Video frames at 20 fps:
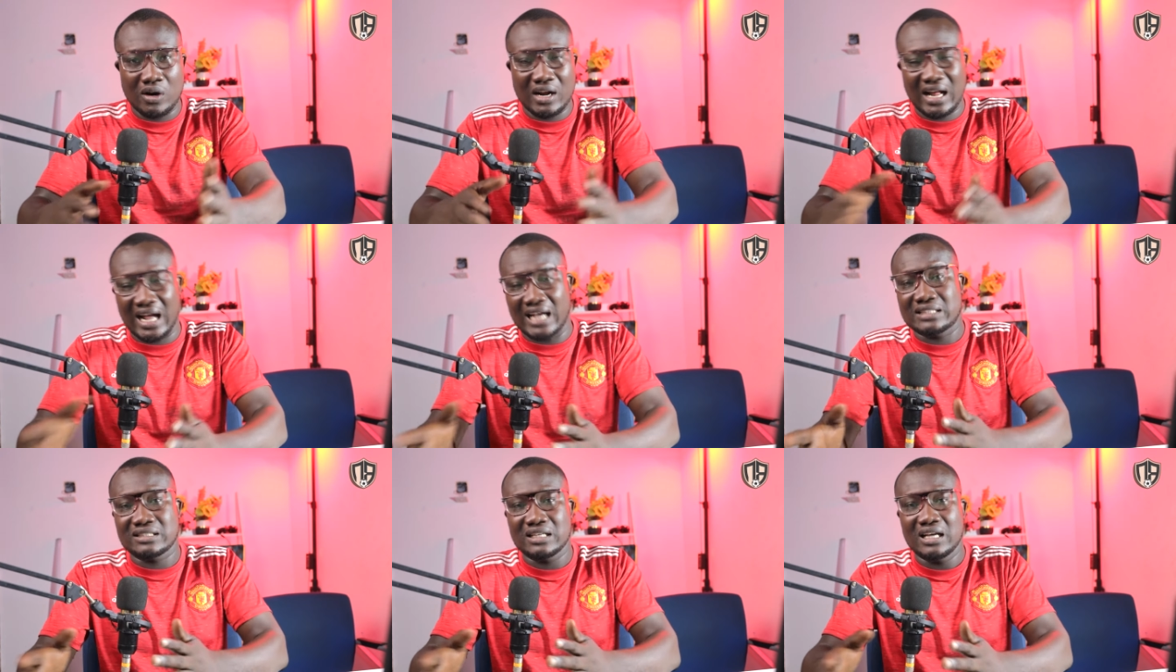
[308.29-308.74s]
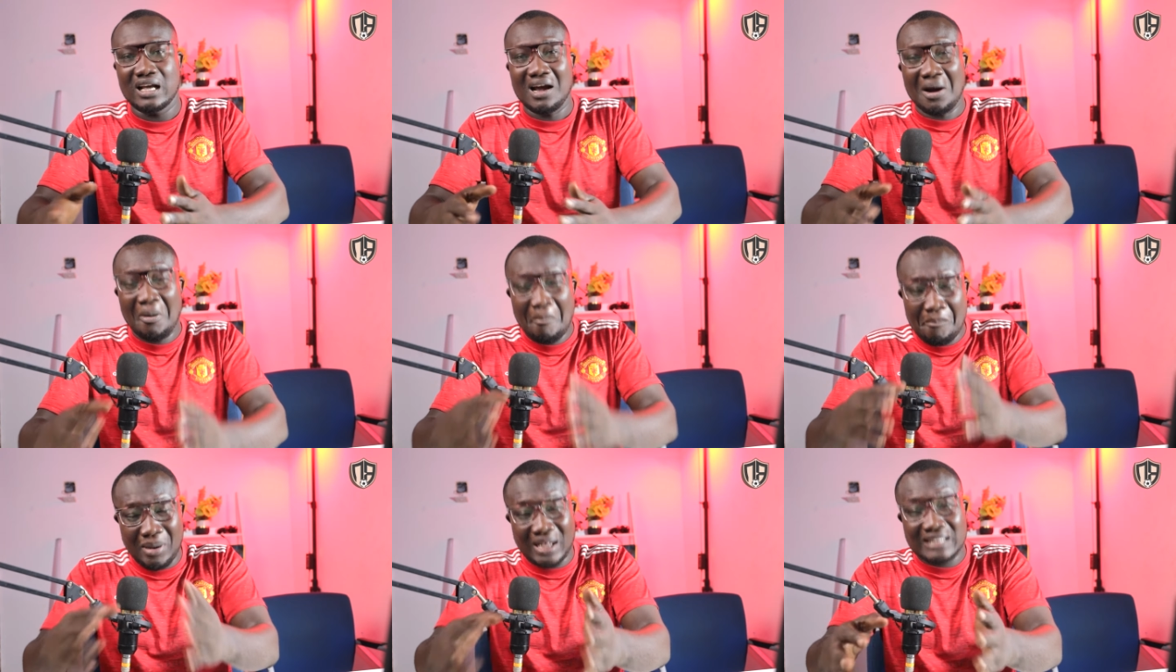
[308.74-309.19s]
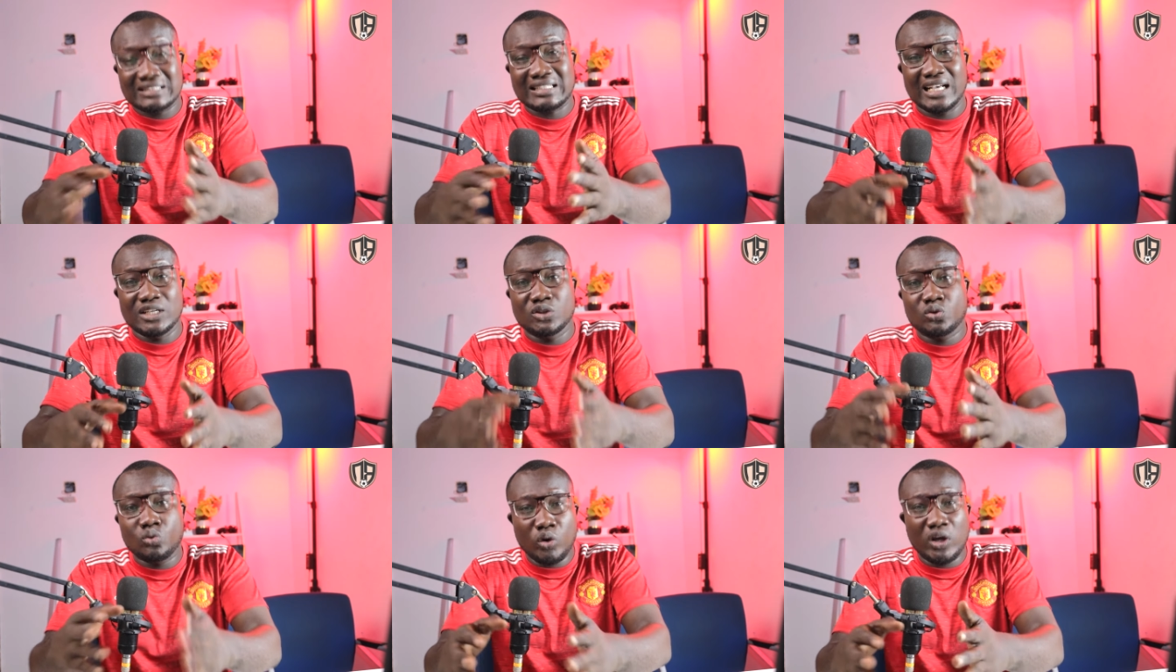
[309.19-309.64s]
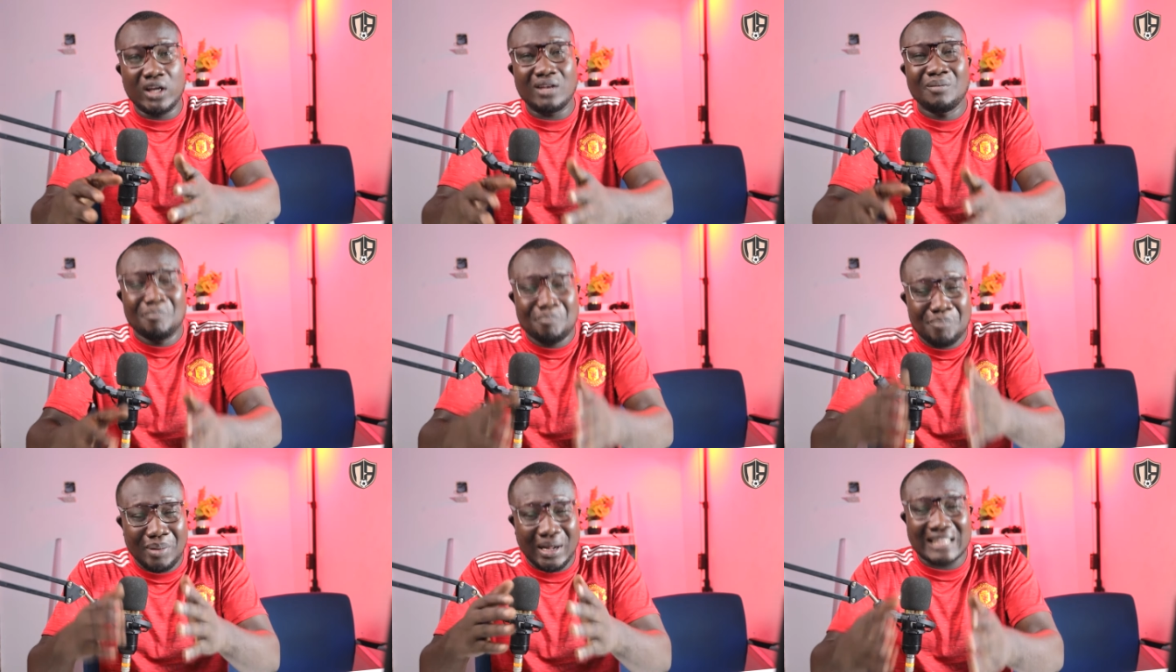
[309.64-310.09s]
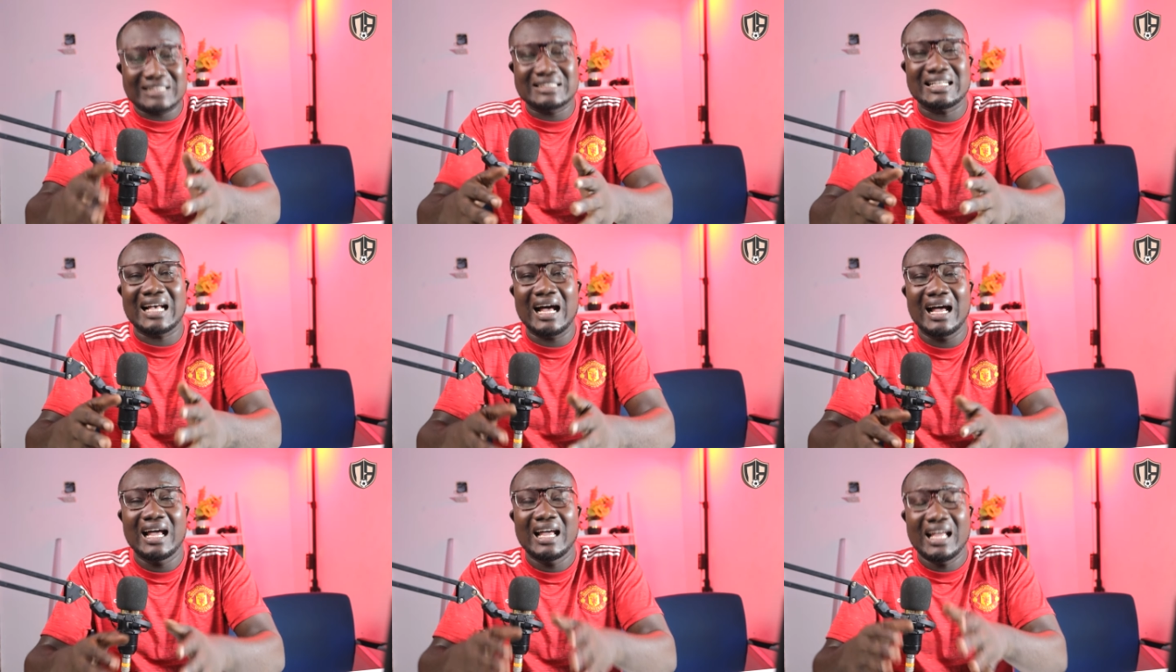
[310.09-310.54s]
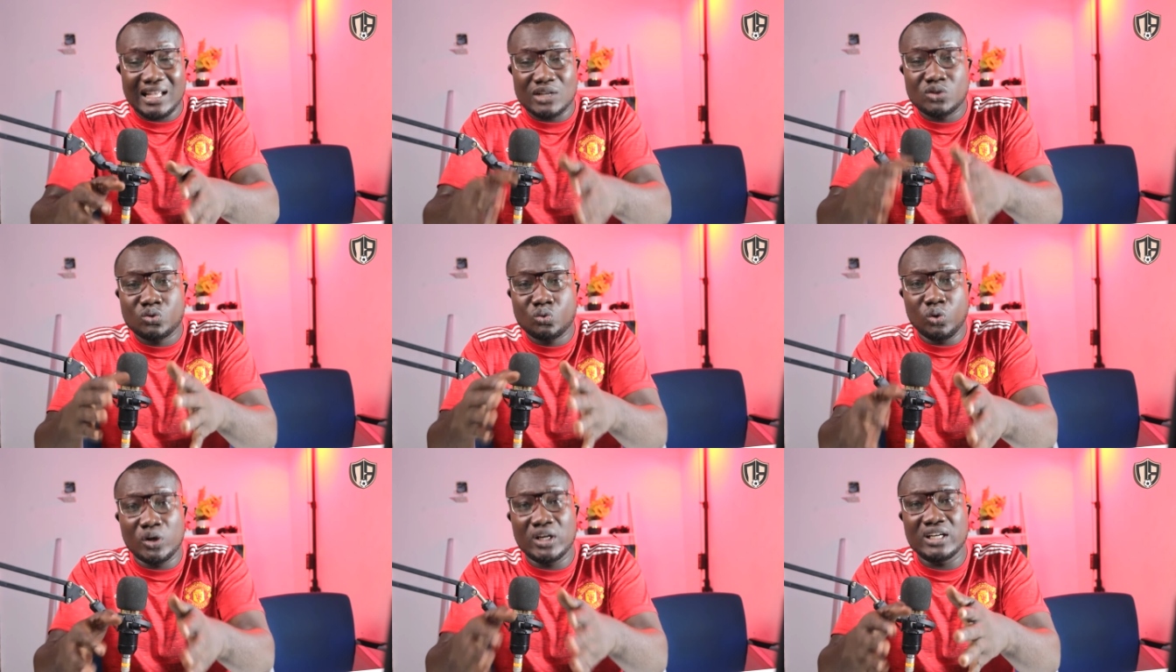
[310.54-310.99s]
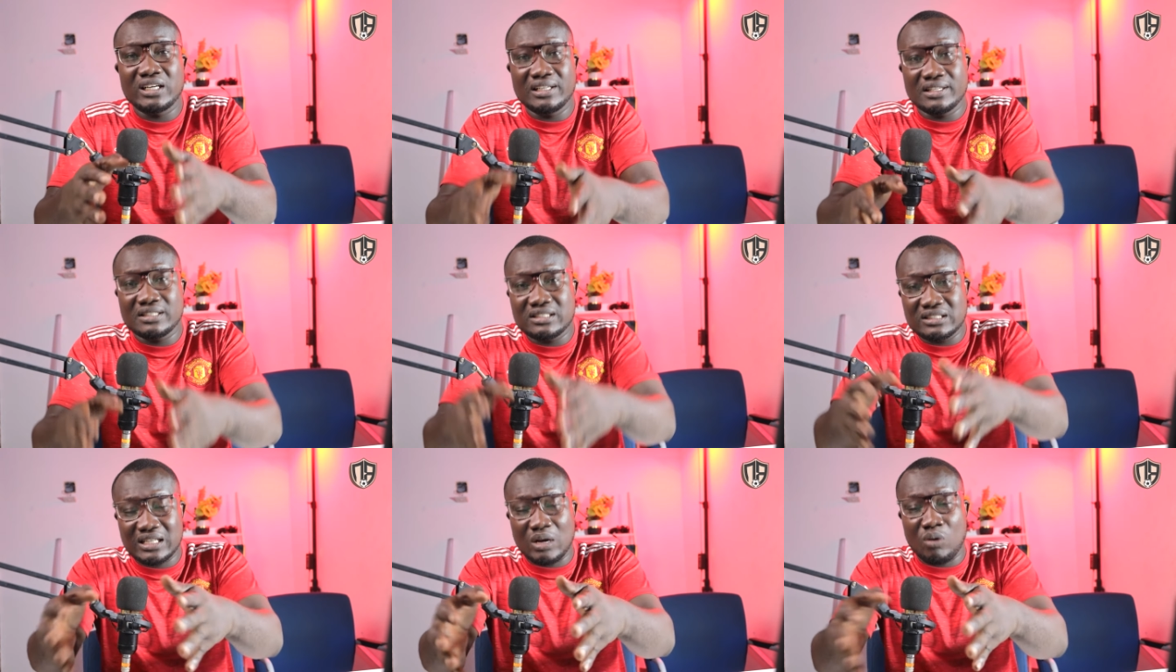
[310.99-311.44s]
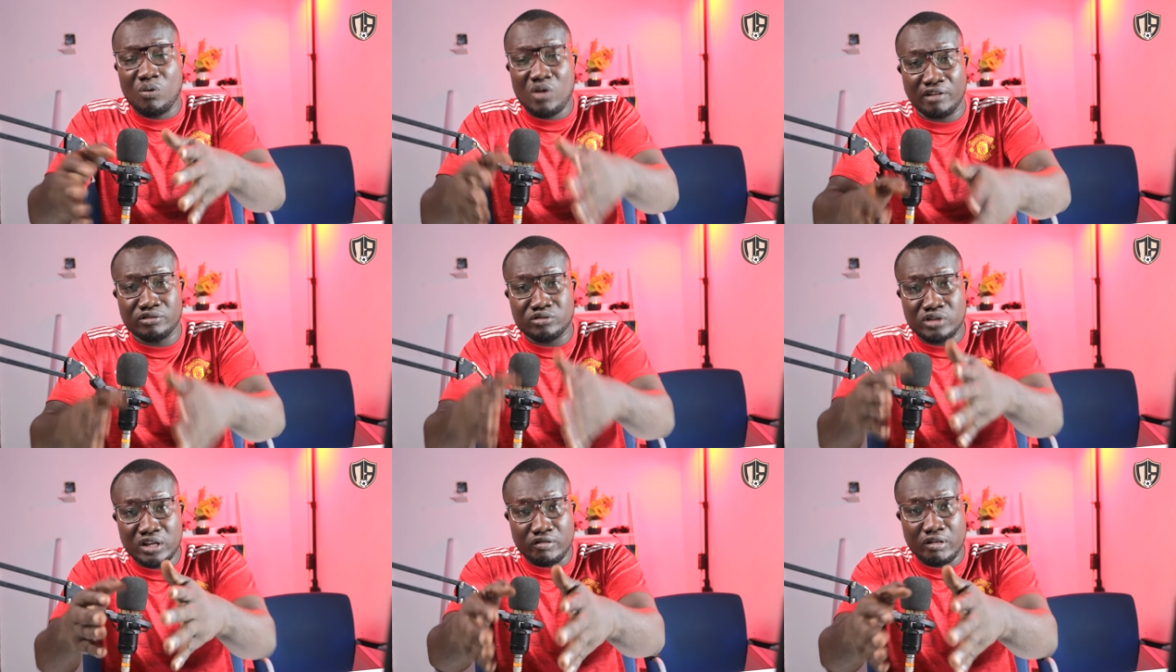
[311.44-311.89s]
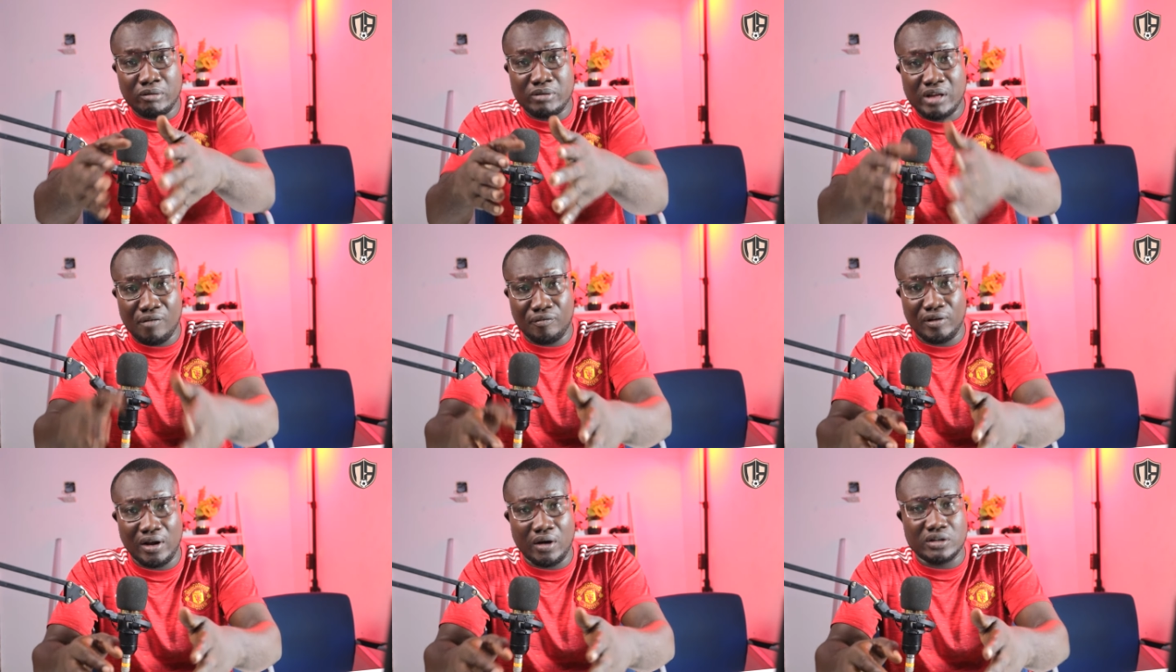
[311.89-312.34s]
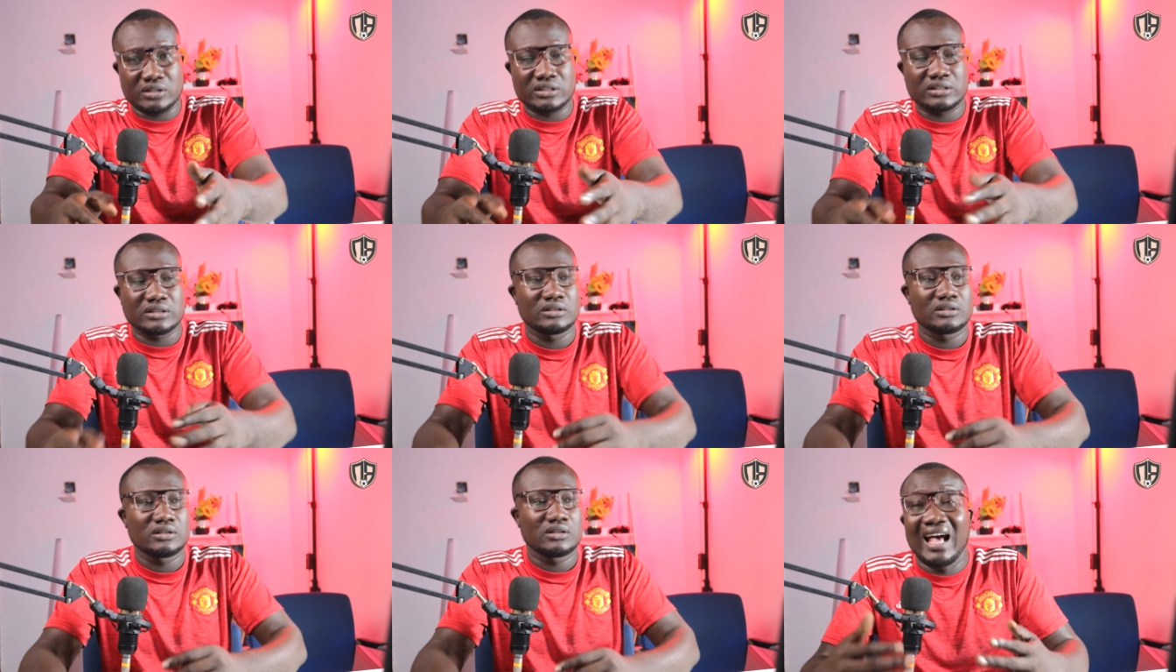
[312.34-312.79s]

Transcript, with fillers: Guys, Barca is cooking. Barca is cooking this season, and we have to give them their flowers.